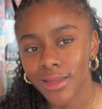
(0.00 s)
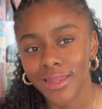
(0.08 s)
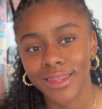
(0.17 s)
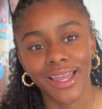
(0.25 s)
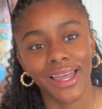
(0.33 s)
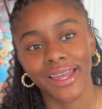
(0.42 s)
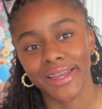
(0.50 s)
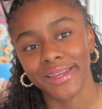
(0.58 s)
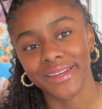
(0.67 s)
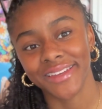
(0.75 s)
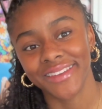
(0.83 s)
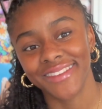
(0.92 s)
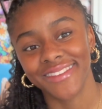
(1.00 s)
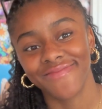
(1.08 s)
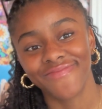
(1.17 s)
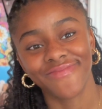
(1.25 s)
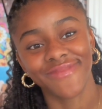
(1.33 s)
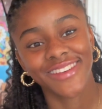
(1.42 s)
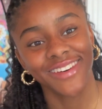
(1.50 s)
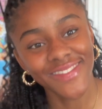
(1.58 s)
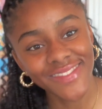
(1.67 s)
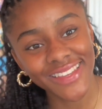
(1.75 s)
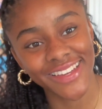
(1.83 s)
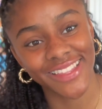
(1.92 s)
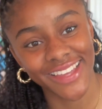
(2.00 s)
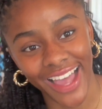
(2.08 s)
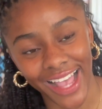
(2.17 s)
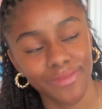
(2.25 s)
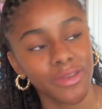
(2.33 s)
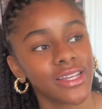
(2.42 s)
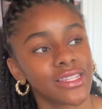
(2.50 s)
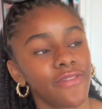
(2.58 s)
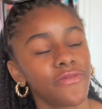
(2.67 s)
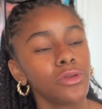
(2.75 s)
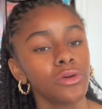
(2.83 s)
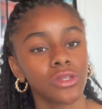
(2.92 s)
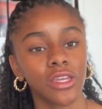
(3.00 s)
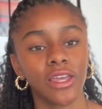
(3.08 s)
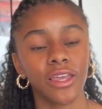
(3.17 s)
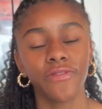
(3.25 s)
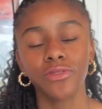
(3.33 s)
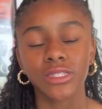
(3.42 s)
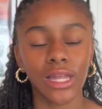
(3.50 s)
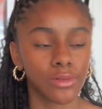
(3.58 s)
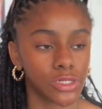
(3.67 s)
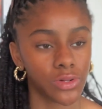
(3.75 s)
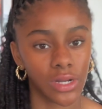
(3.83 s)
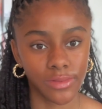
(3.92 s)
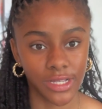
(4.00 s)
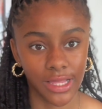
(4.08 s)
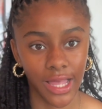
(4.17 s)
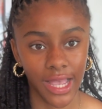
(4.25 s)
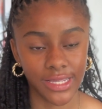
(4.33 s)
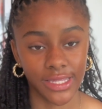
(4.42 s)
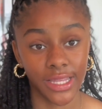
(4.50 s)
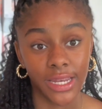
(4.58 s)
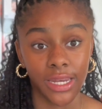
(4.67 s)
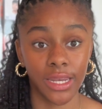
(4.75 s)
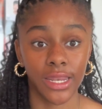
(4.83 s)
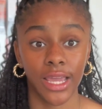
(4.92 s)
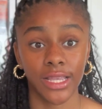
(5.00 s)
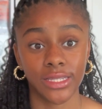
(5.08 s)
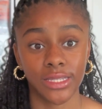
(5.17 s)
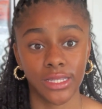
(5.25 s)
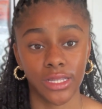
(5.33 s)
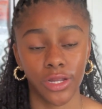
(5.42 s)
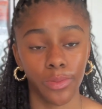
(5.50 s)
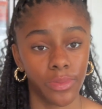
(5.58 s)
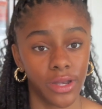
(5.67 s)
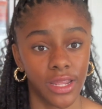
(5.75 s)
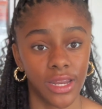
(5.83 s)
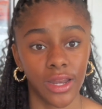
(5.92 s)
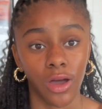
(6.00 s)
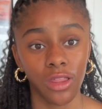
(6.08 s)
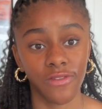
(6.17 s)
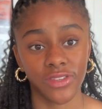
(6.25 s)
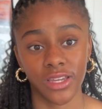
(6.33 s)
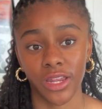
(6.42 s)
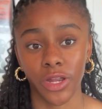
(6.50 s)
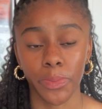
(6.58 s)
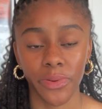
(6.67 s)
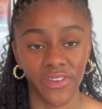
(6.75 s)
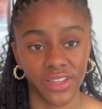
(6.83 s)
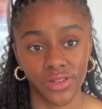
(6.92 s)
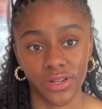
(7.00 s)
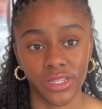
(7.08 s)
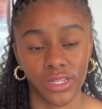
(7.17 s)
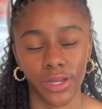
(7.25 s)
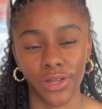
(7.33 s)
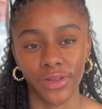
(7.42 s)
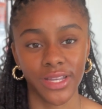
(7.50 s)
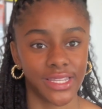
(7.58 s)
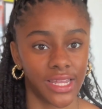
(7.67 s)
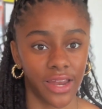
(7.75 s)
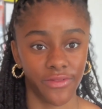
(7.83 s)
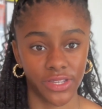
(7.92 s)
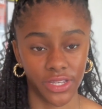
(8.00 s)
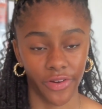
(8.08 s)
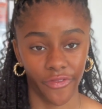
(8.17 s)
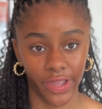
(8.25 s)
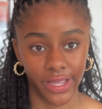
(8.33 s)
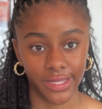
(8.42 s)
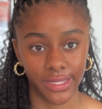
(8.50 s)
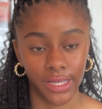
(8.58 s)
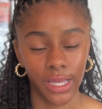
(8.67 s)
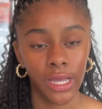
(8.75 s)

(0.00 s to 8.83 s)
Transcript: Like, go to class, because if you stop showing up to class, then then all of a sudden your professor doesn't know you because they never see your face.